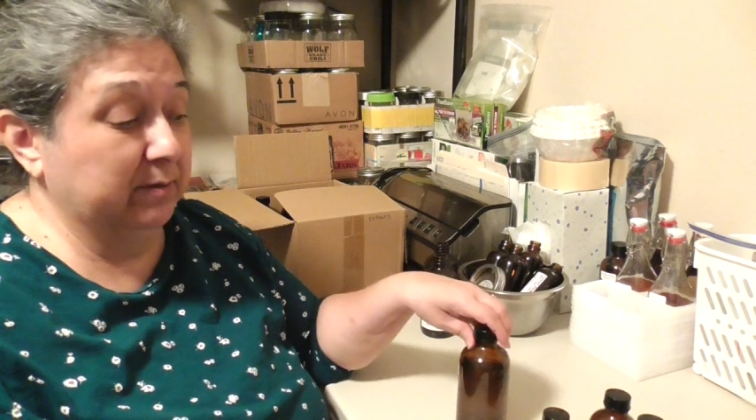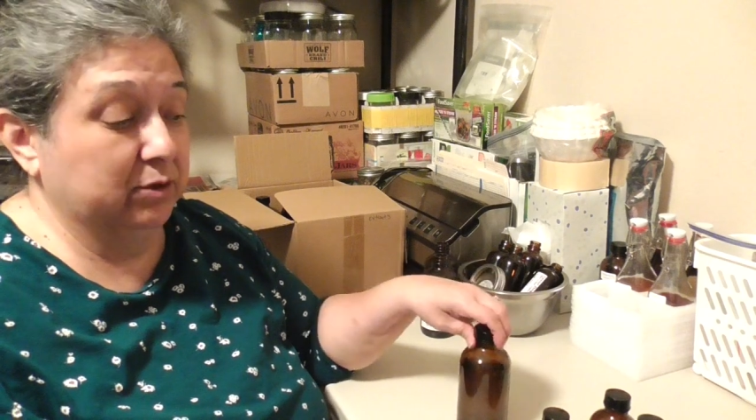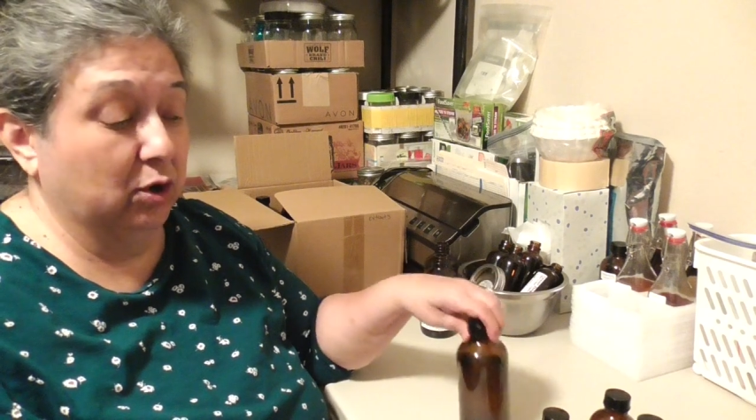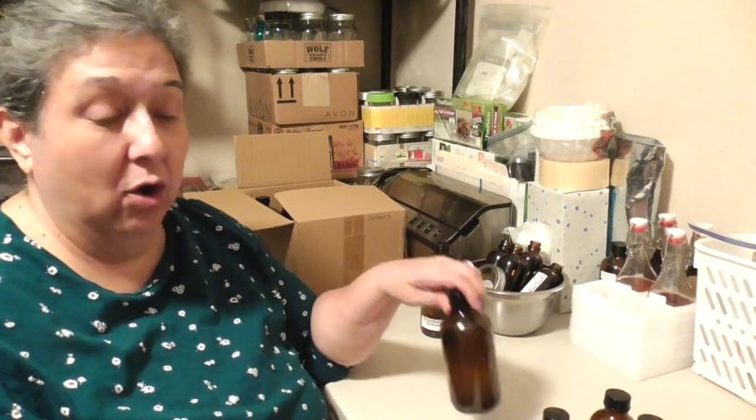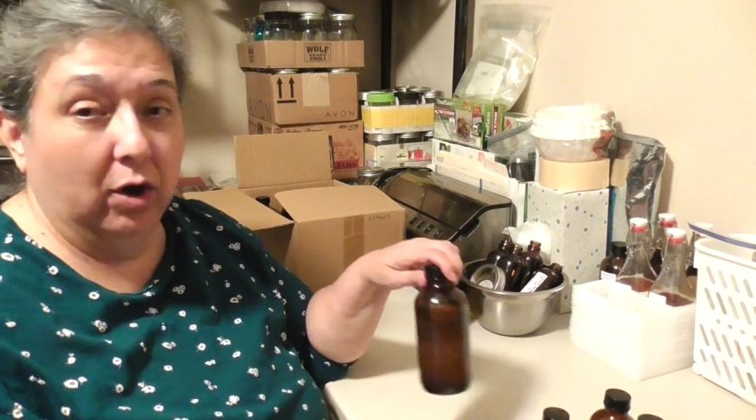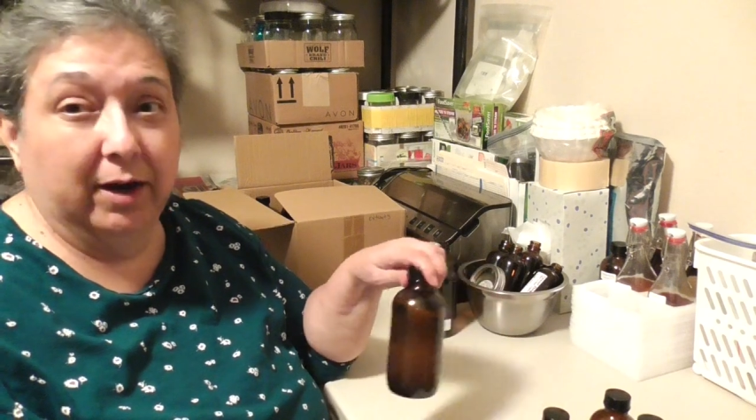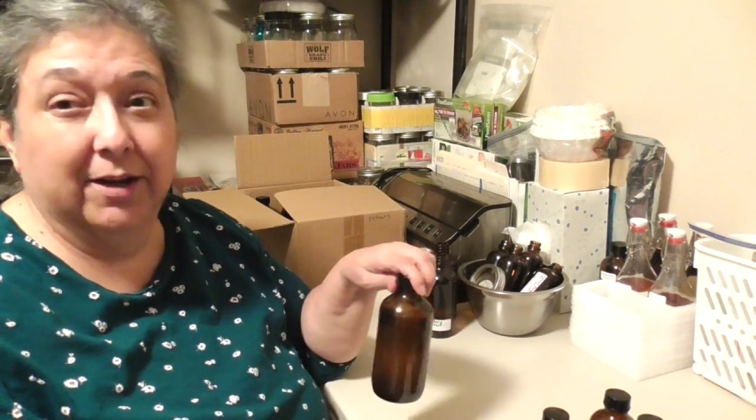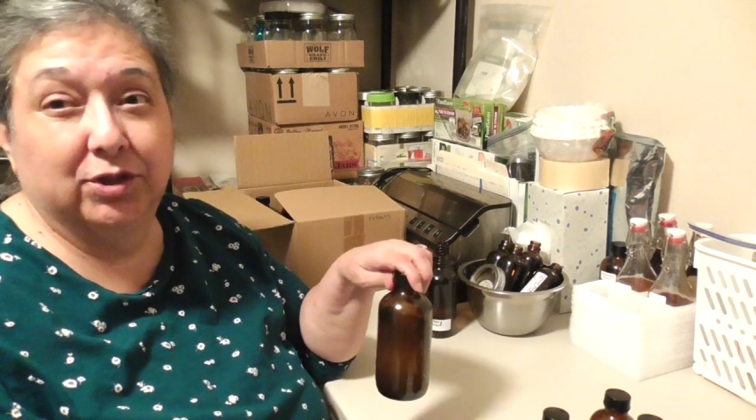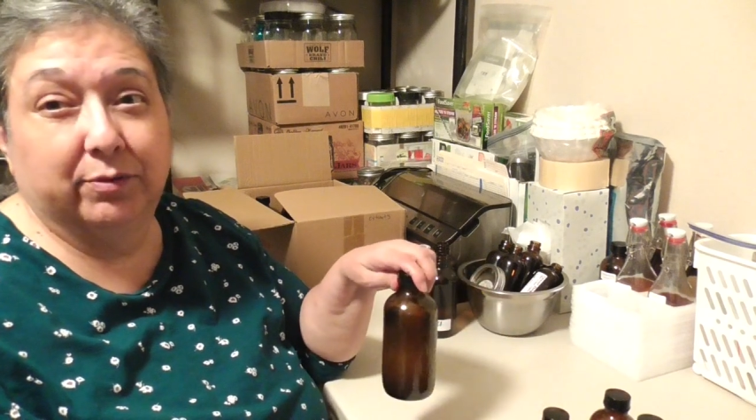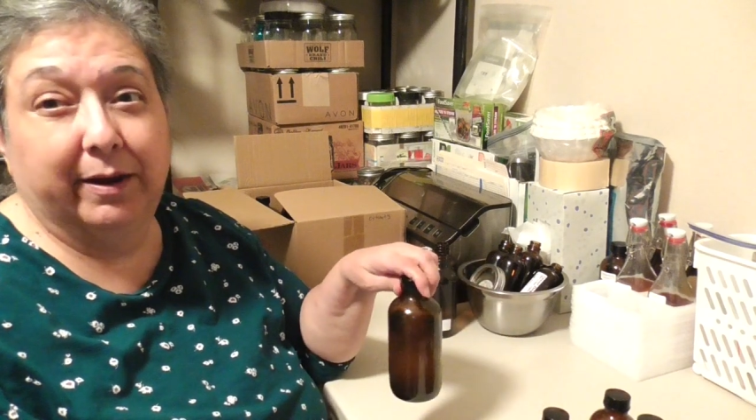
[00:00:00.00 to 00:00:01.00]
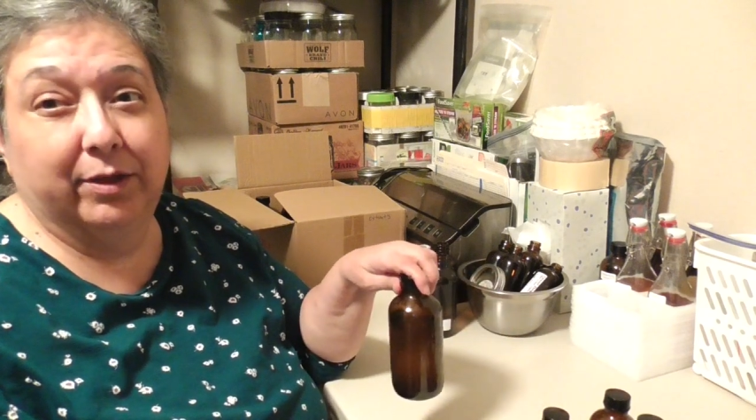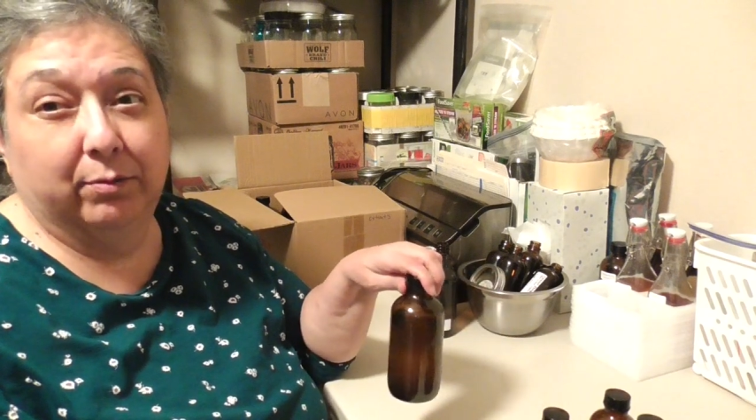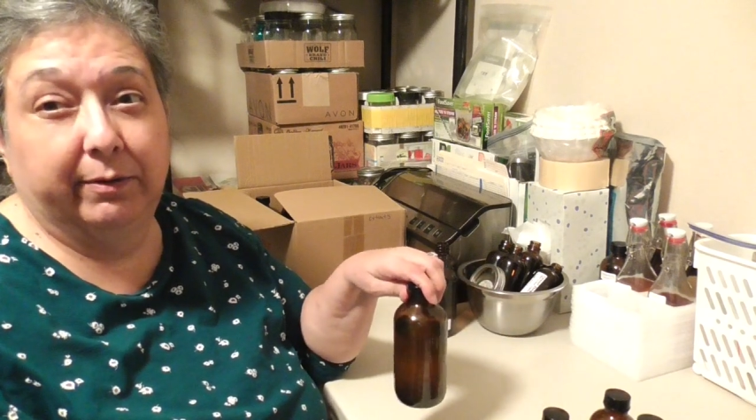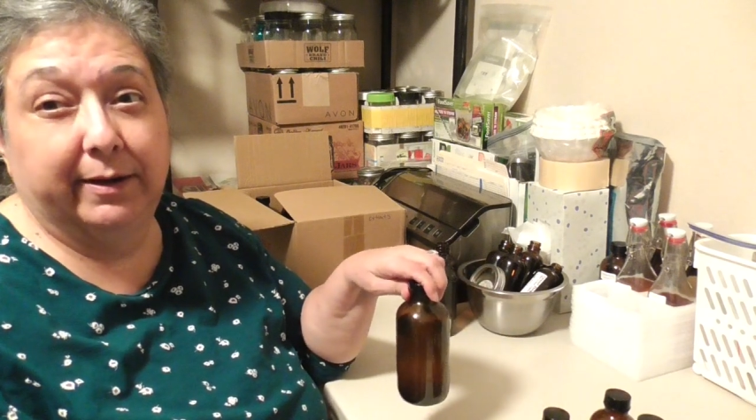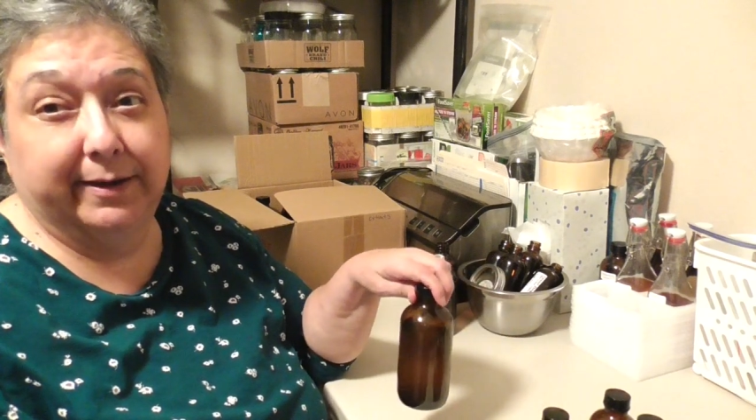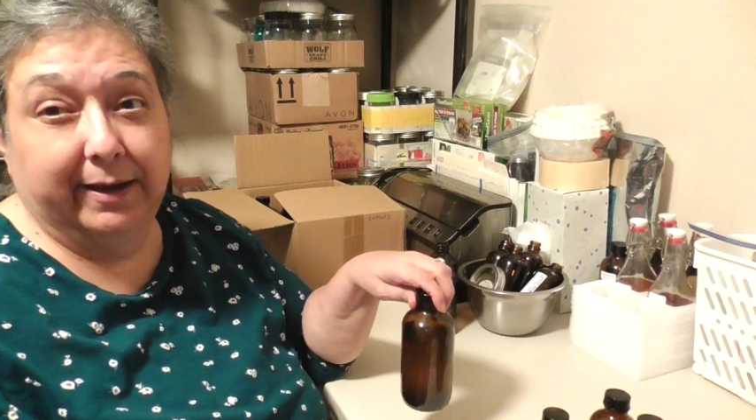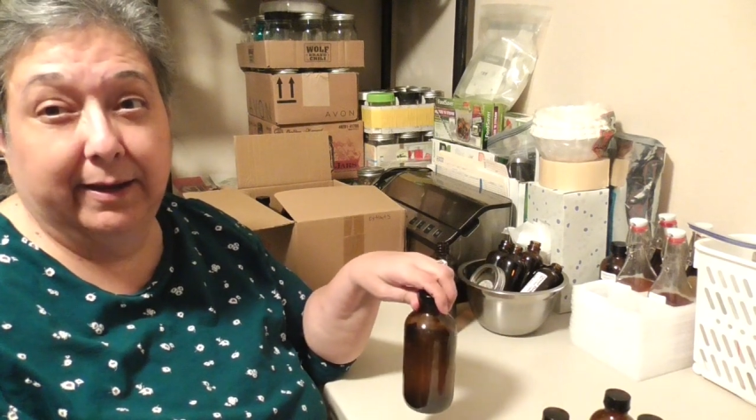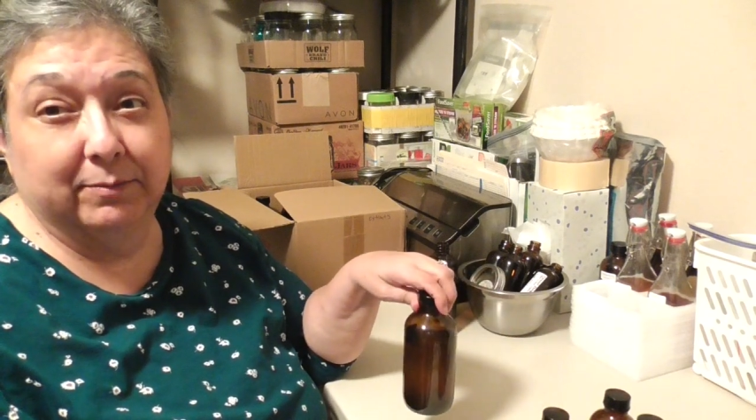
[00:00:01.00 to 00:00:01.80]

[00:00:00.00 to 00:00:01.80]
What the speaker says: jar got strained 3 times